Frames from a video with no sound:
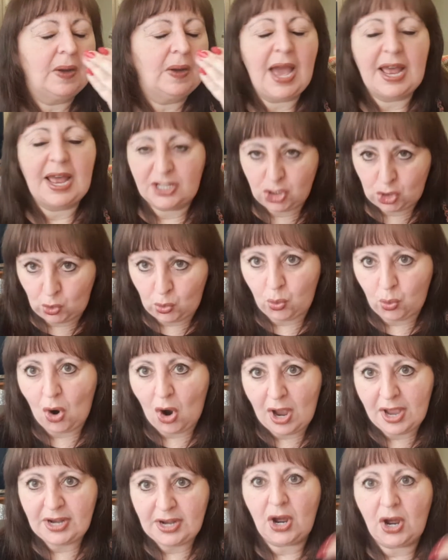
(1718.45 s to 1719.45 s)
it's
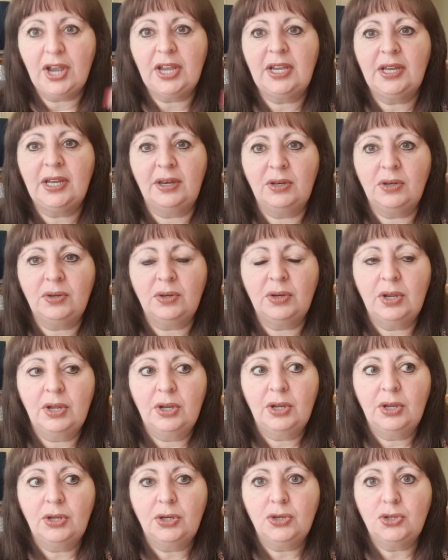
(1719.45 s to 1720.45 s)
quiet, I can
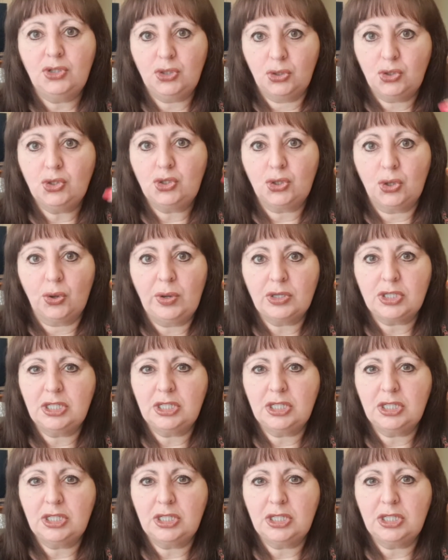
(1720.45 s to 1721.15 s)
do tutorials.